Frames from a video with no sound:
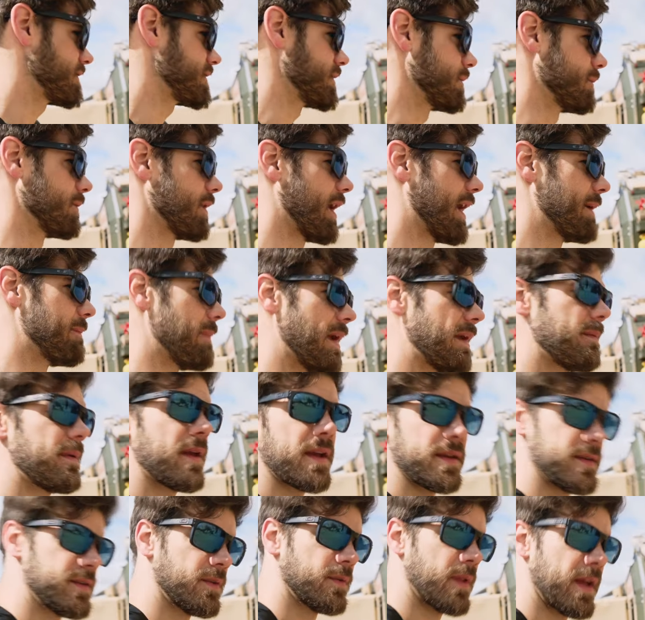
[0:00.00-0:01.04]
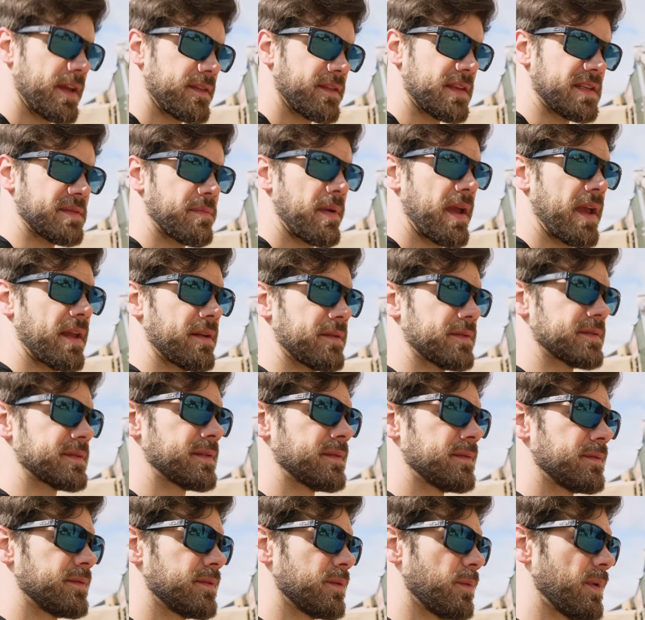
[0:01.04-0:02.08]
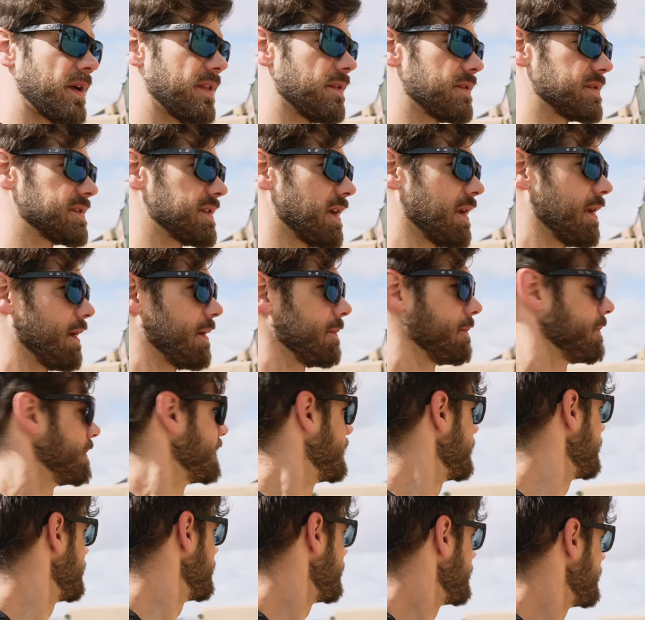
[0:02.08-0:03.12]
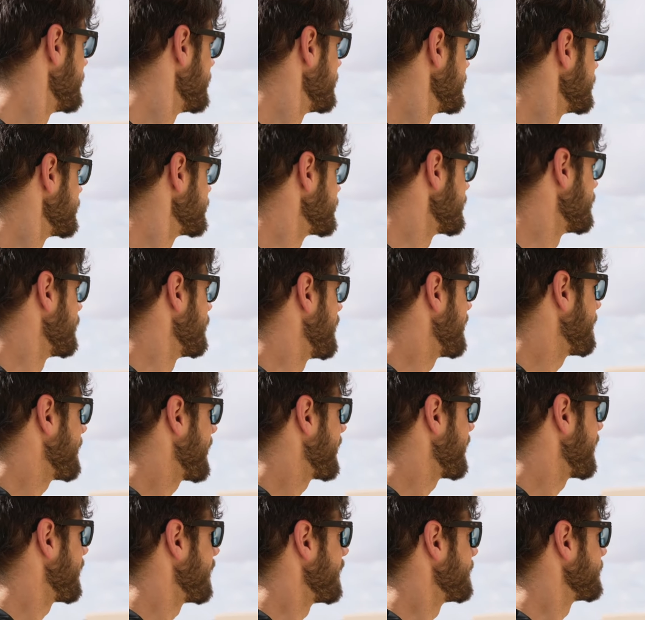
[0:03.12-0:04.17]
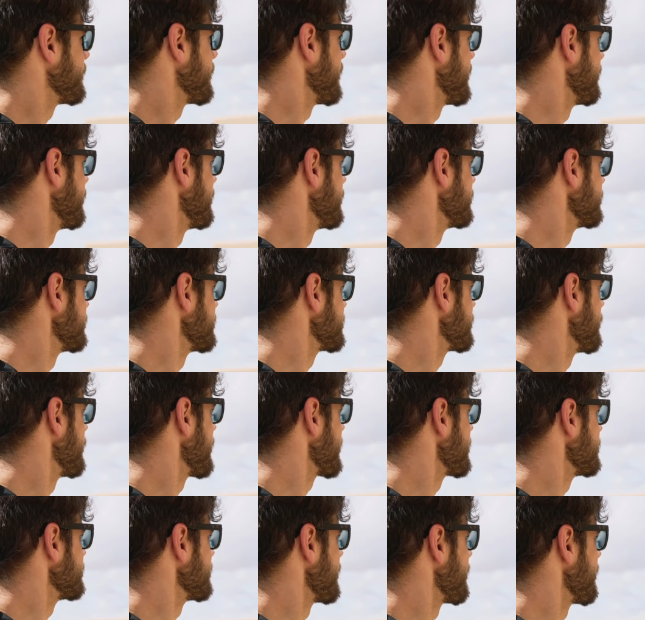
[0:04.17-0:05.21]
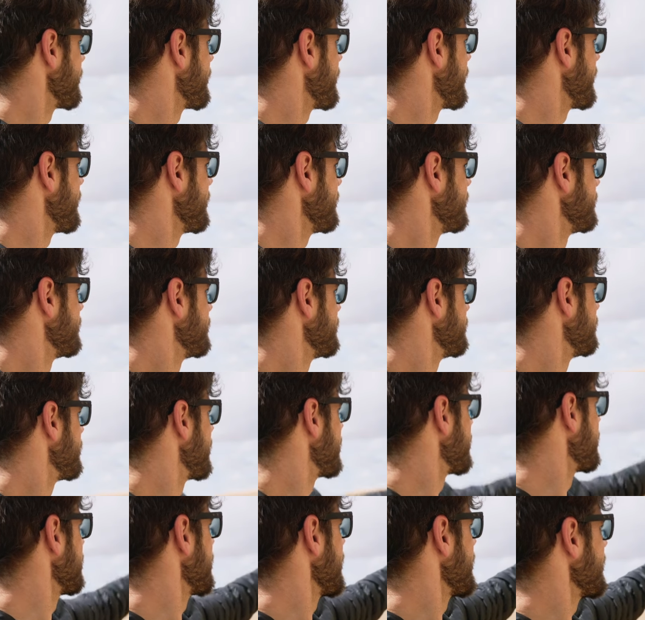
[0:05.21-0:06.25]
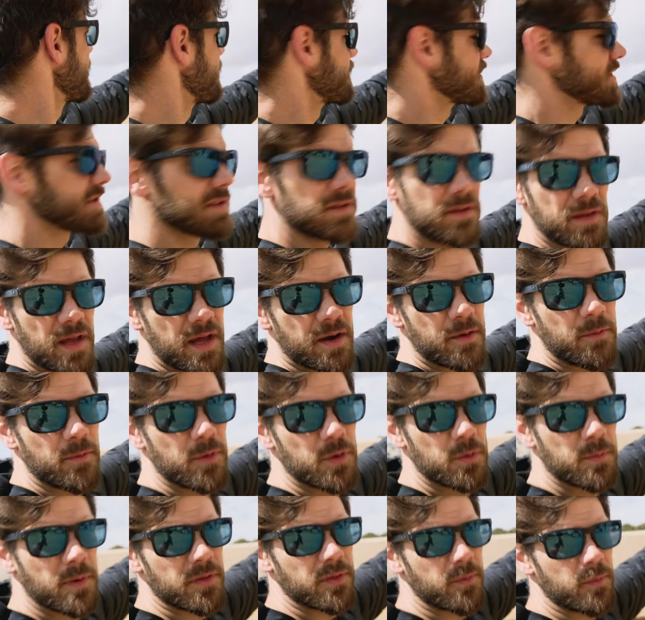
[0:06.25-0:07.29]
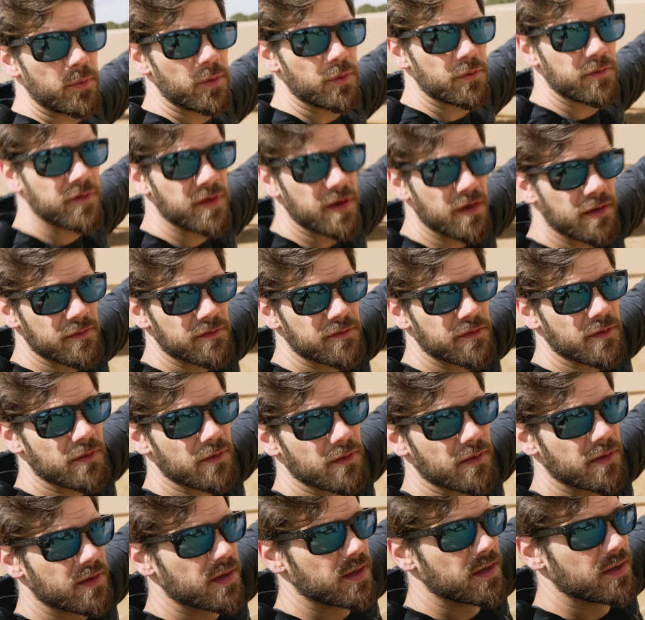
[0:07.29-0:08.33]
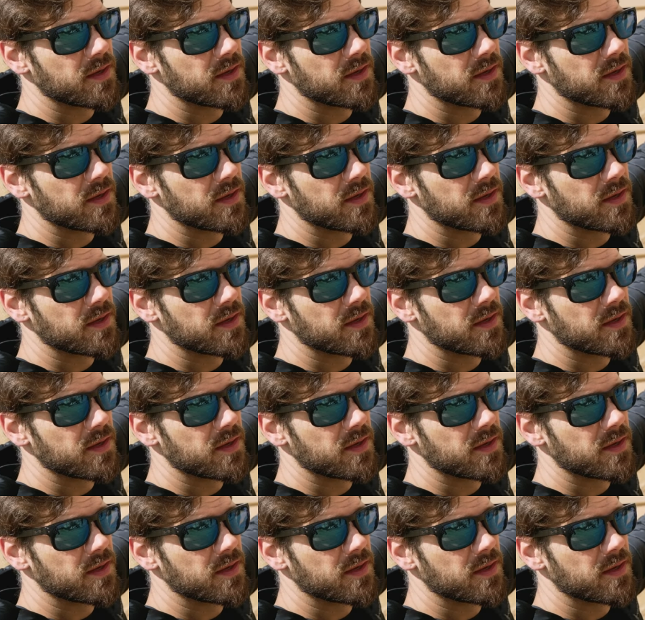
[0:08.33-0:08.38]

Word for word: So I, maybe I do like these panels, the way they're set up. So I might not upgrade those as quick as I thought. But I, there's still a lot of room on the roof here for